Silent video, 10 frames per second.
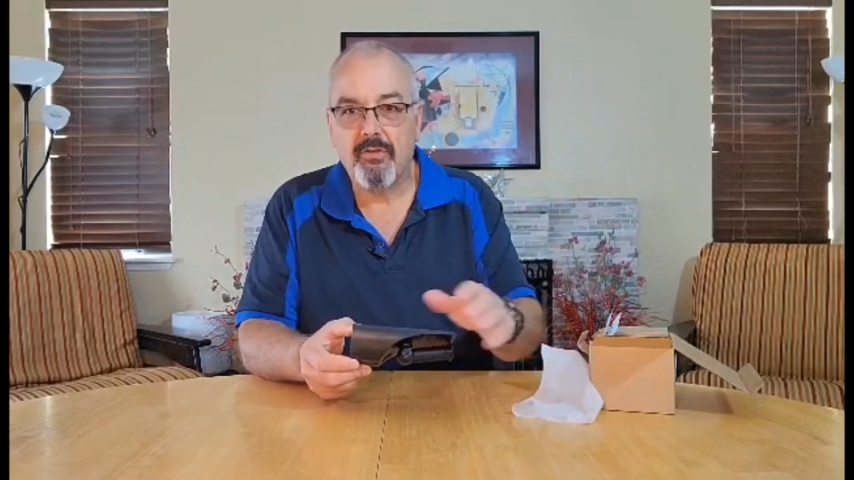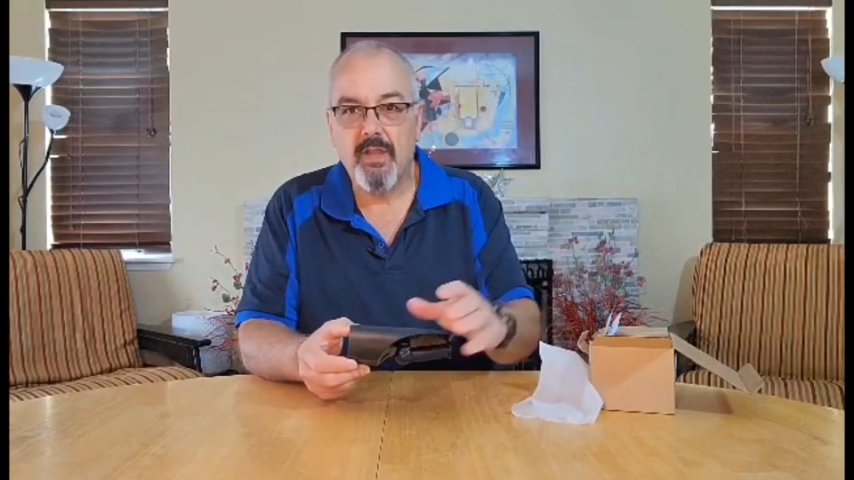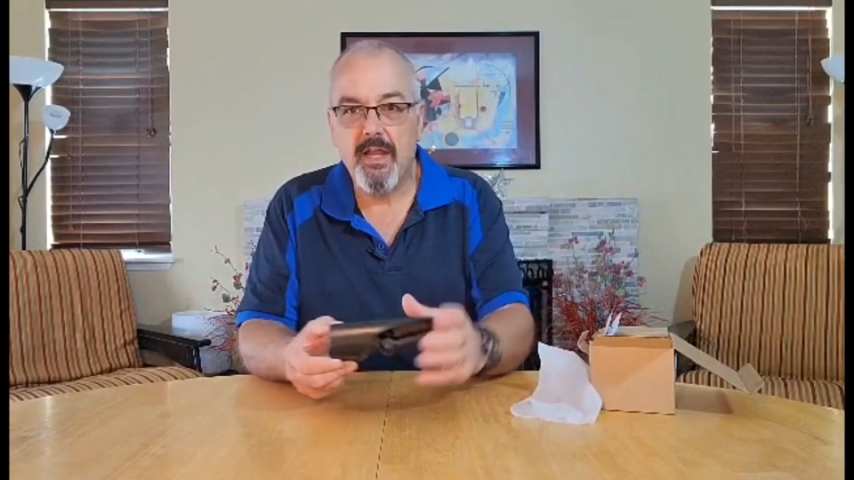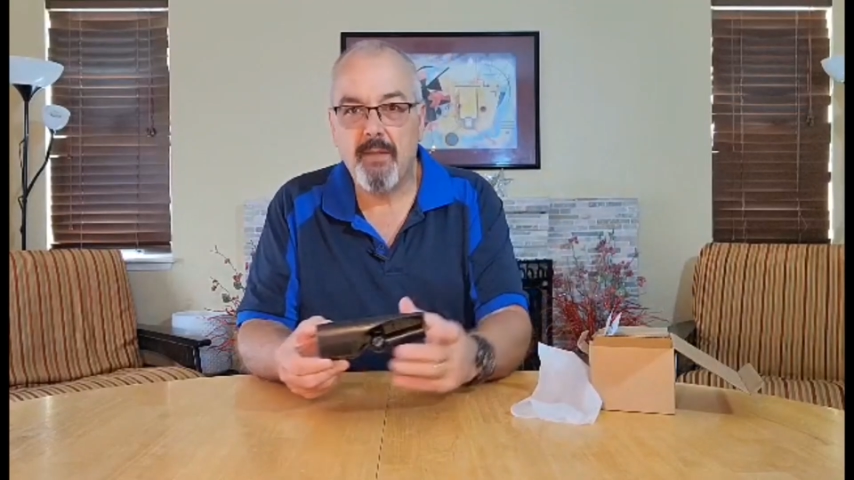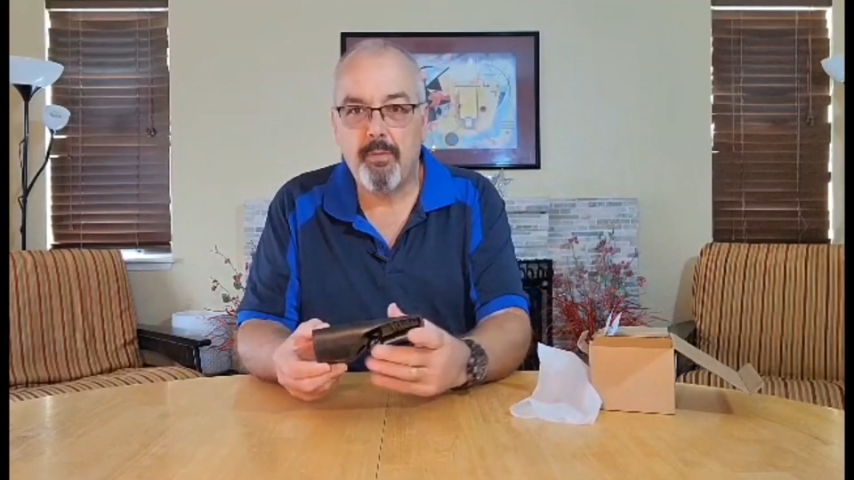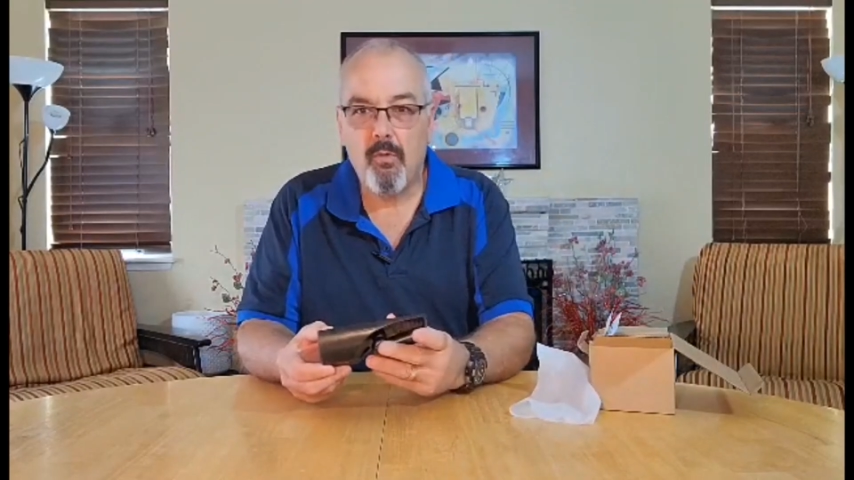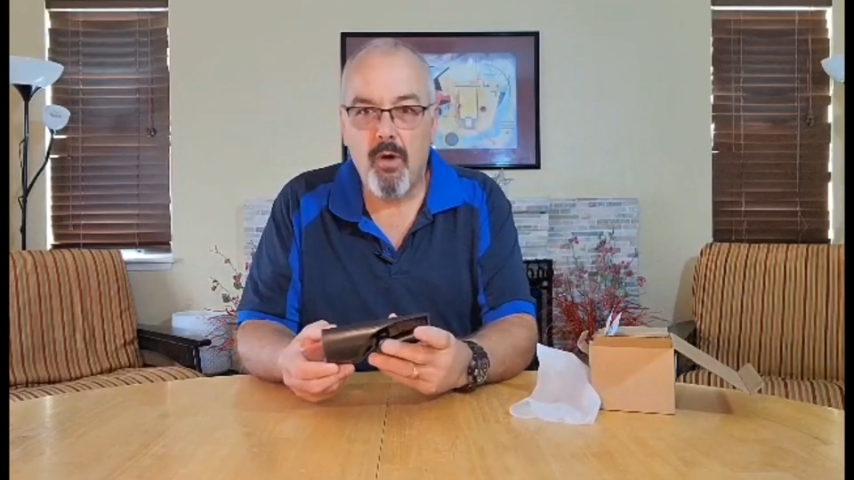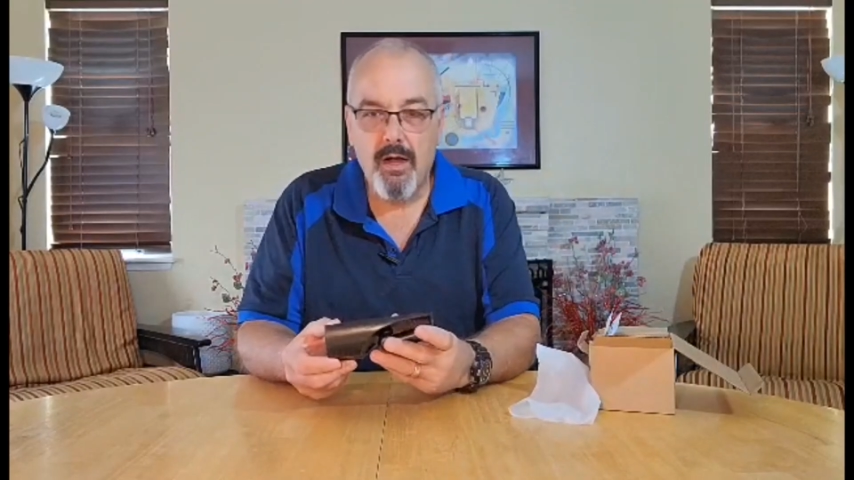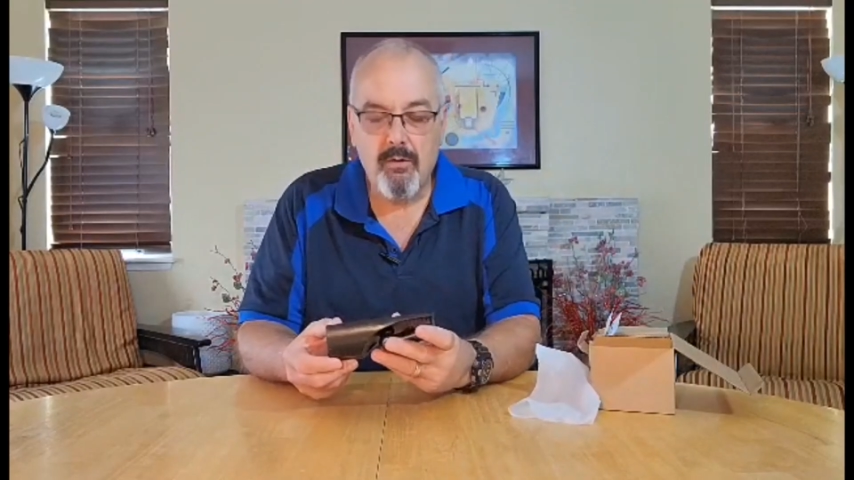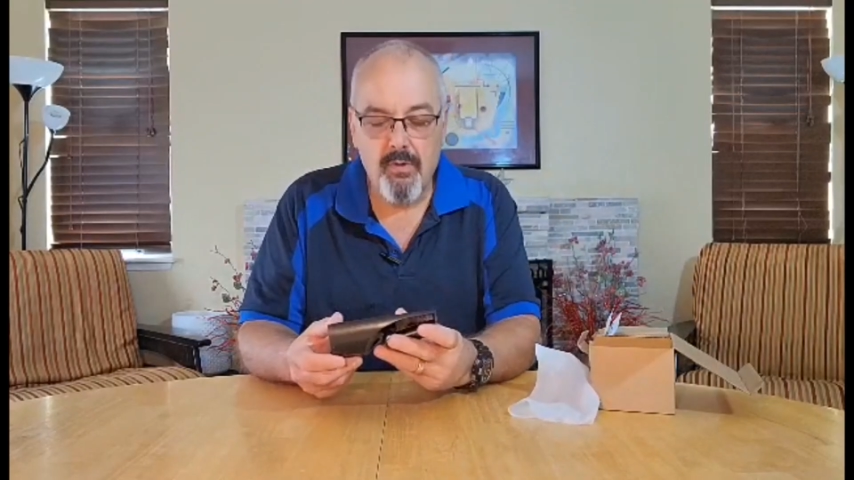or light up a
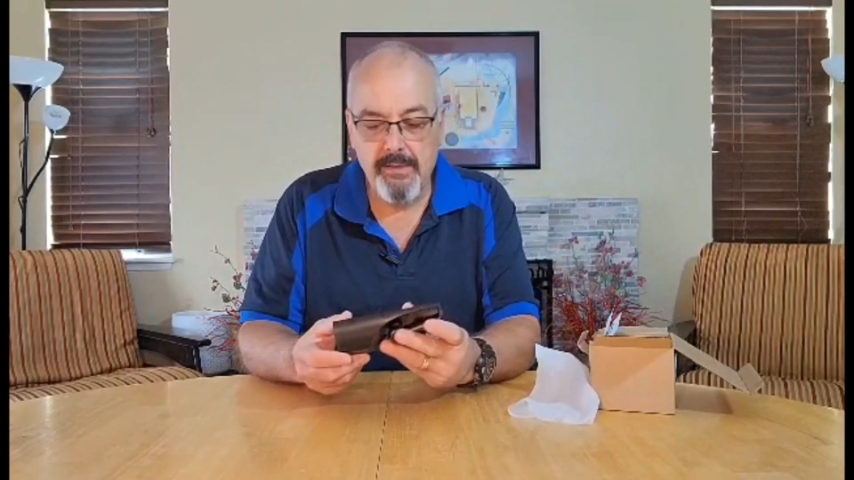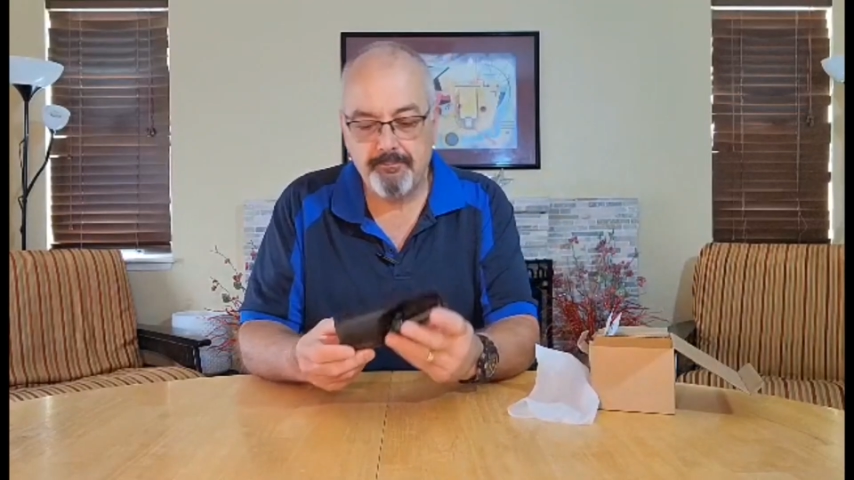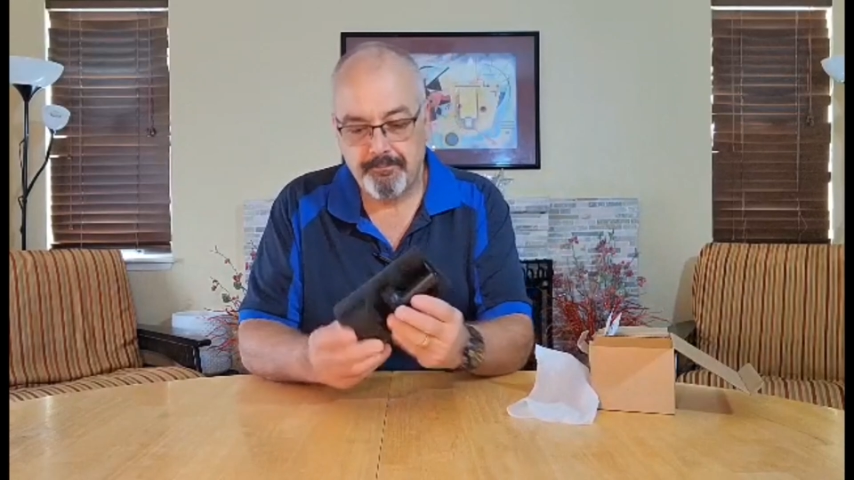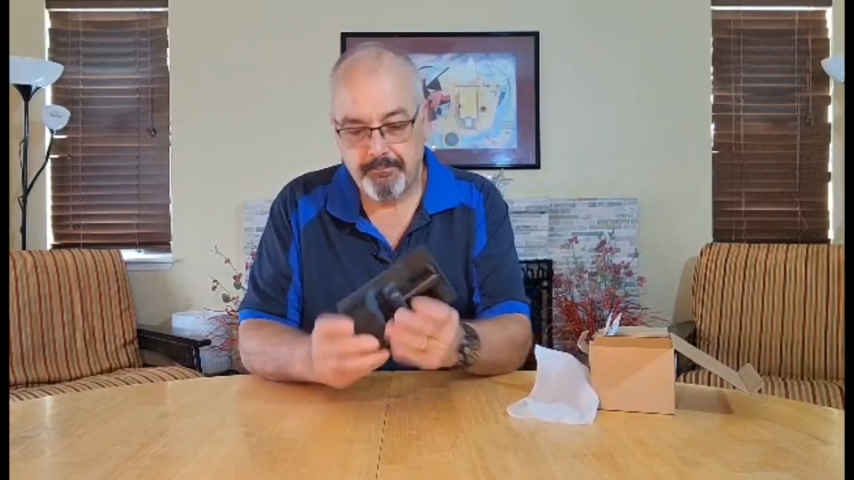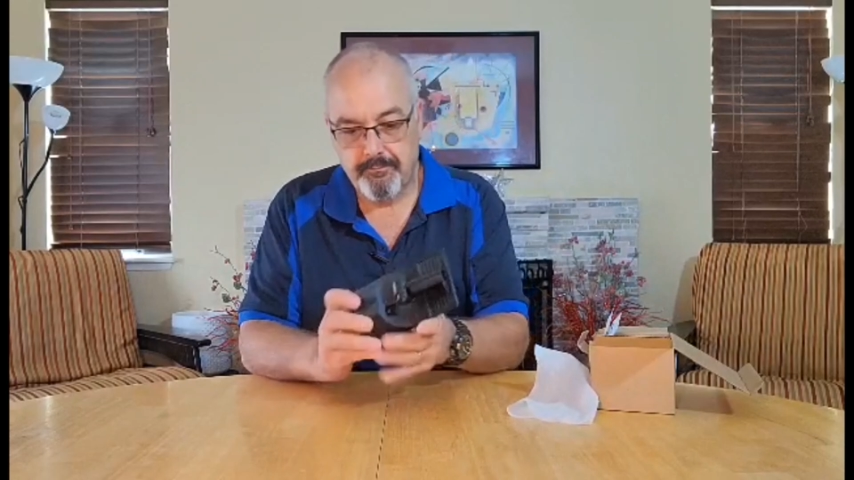walkway.